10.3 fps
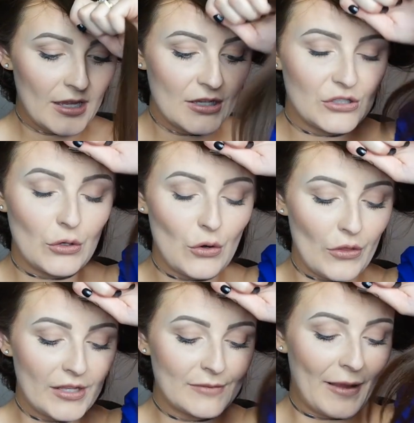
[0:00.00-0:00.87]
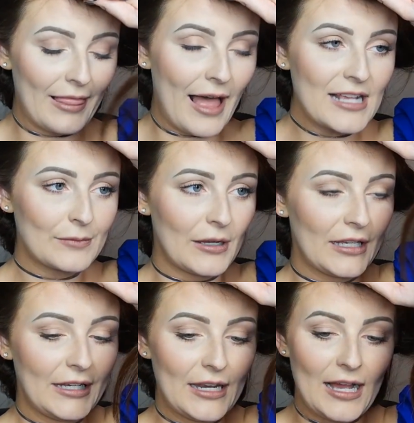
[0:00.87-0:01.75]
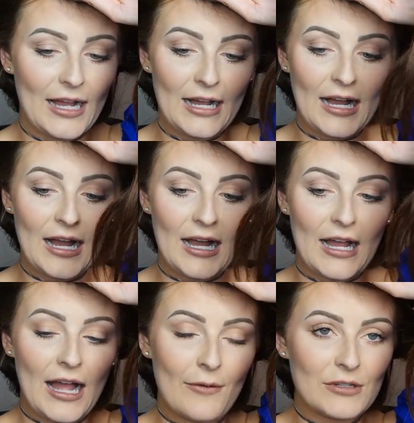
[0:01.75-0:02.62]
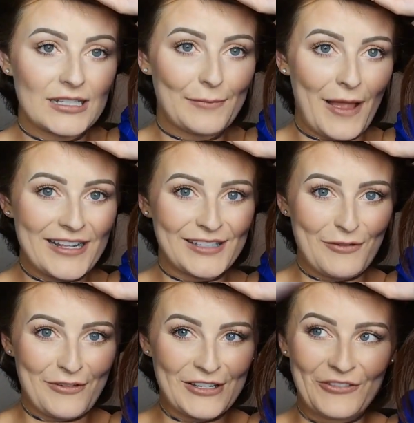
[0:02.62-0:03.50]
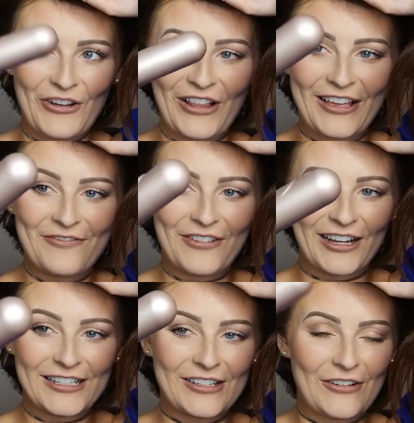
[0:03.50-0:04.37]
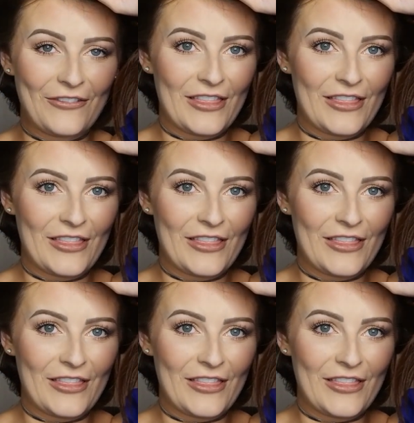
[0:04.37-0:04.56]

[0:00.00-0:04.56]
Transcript: So this is my last one. I would expect some of it to fall out because of